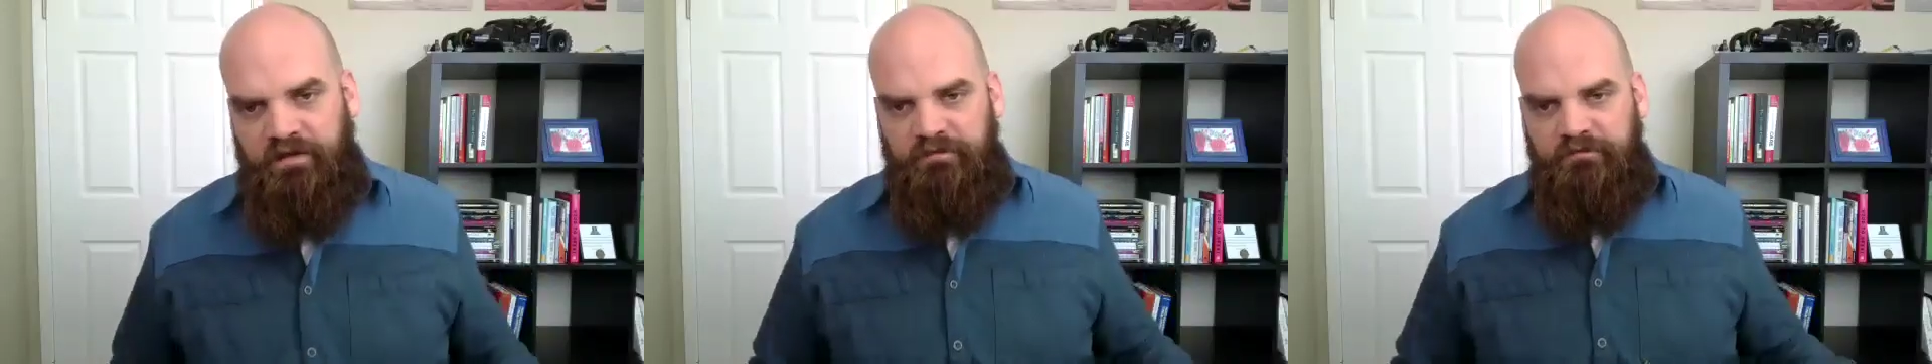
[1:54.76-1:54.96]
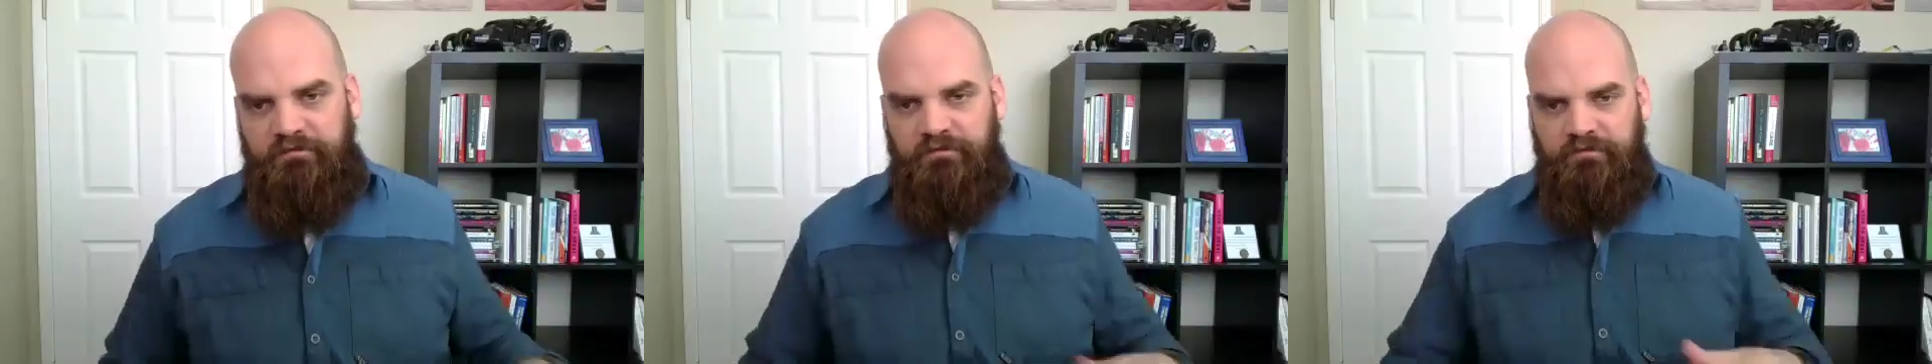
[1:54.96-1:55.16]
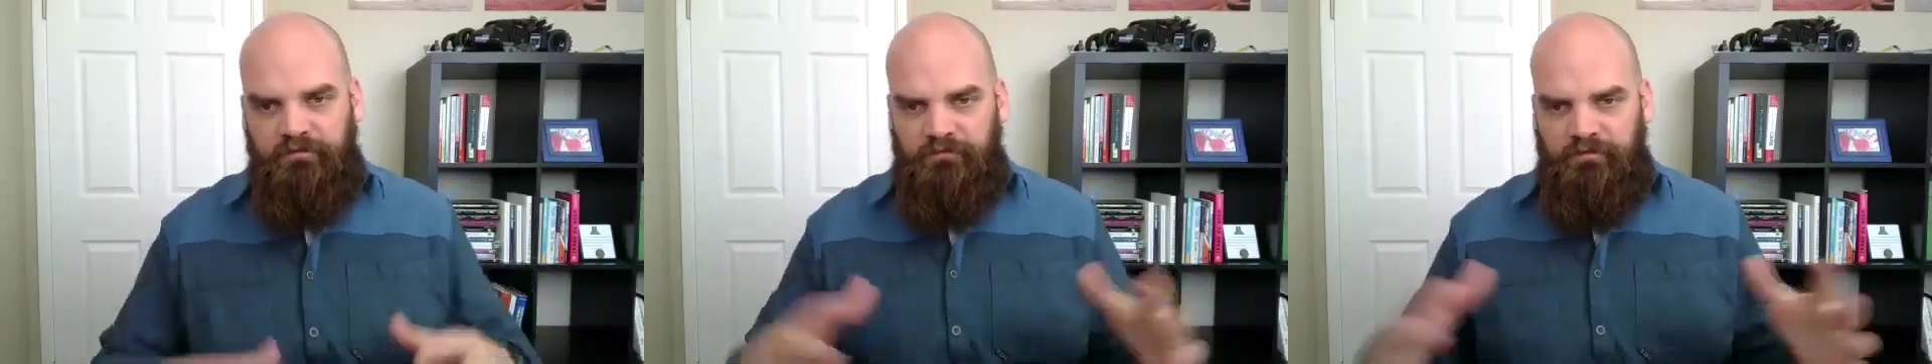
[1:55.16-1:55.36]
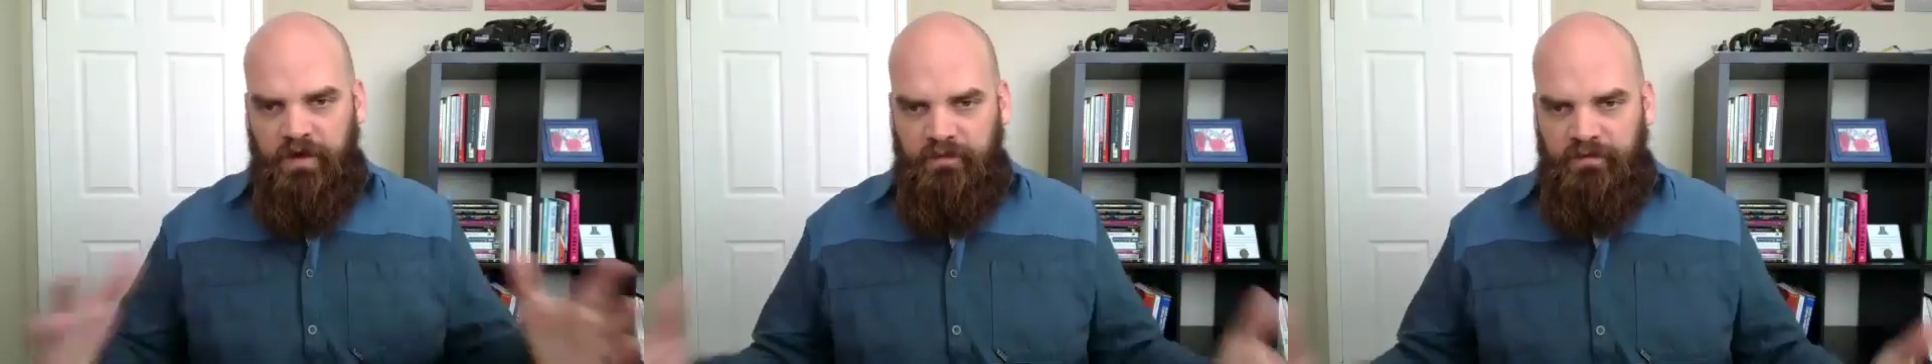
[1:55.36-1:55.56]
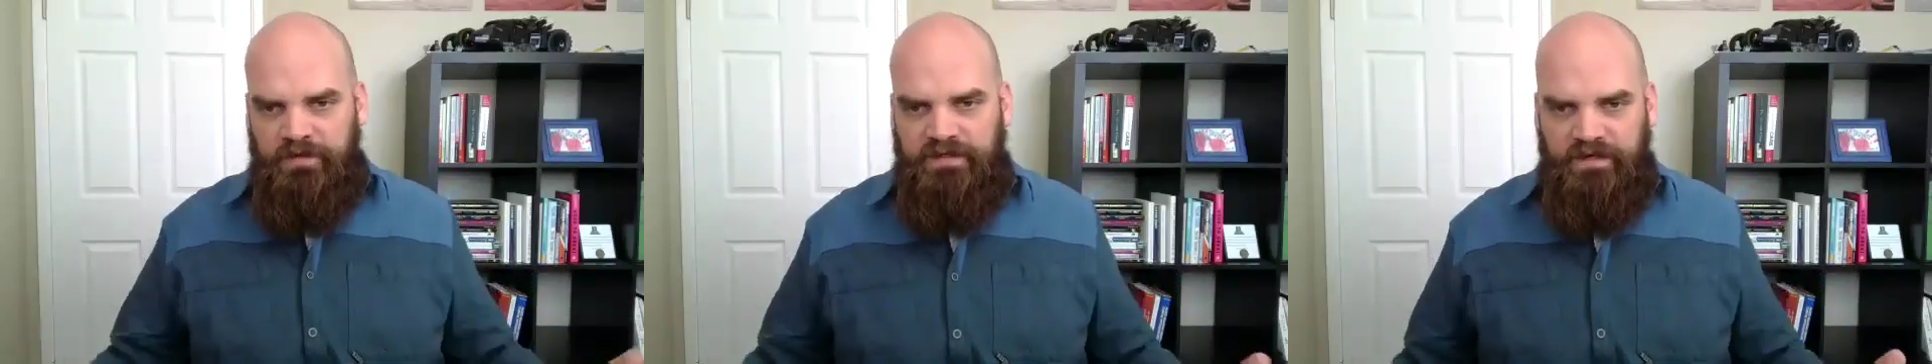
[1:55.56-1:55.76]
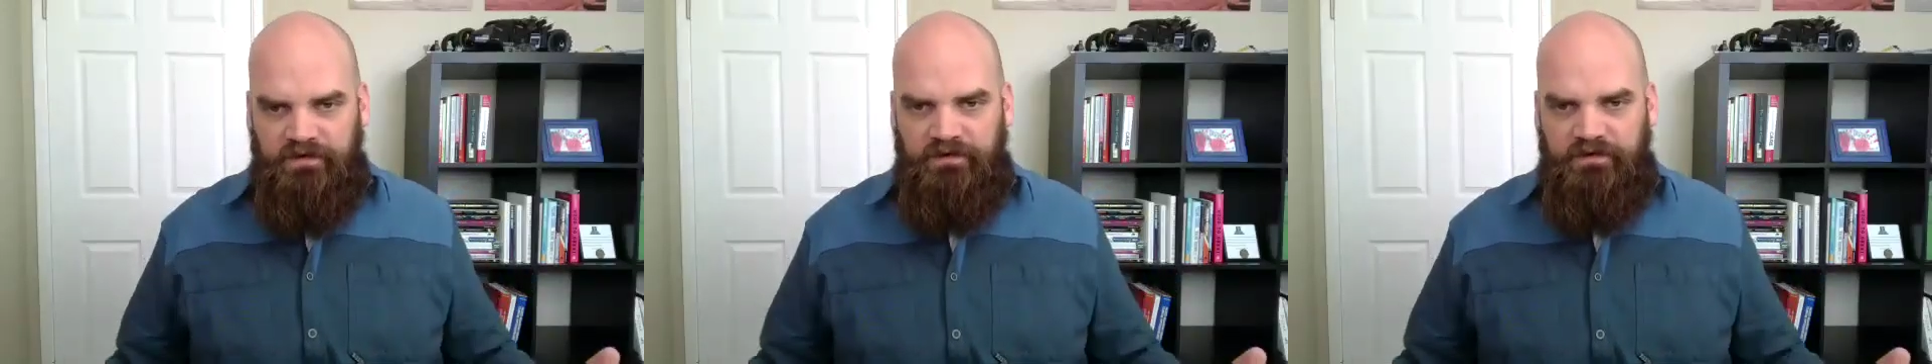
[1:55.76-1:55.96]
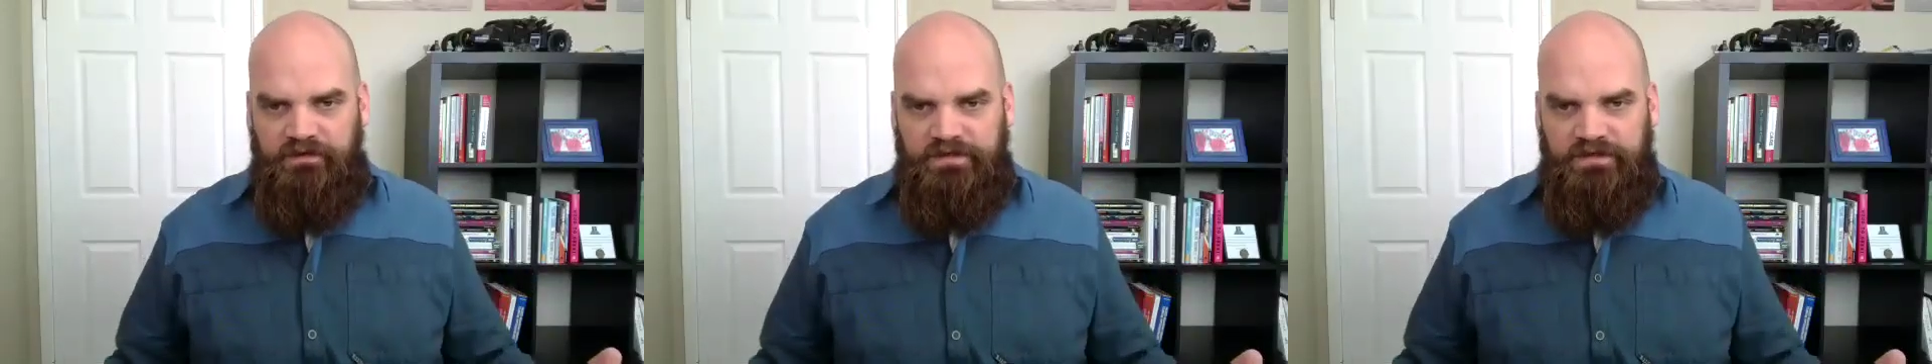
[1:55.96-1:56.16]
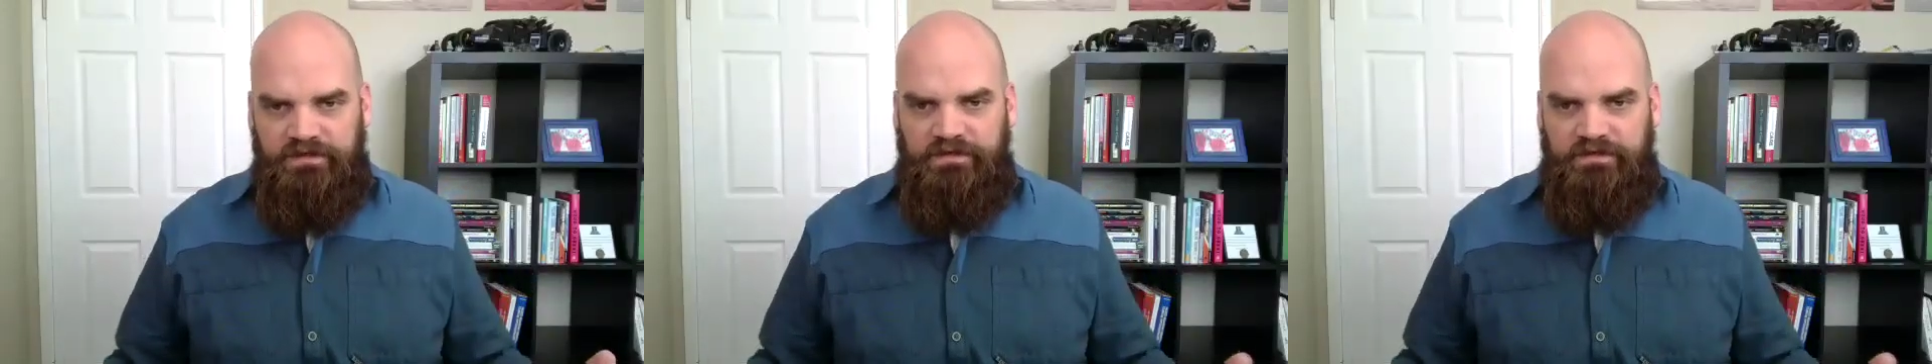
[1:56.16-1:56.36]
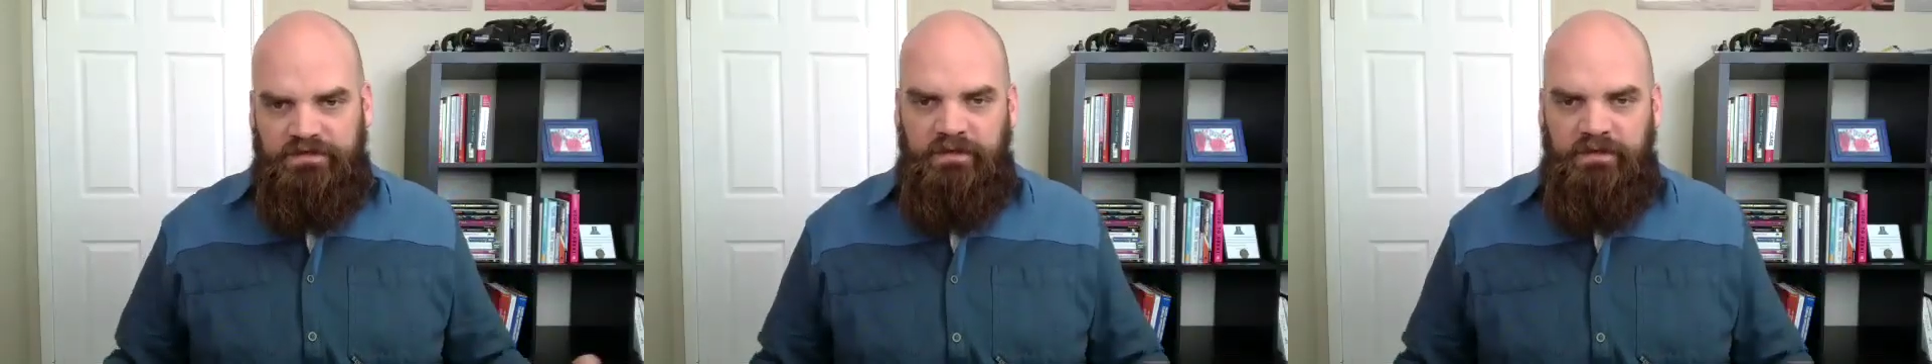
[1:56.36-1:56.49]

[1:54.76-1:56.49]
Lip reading: of raw materials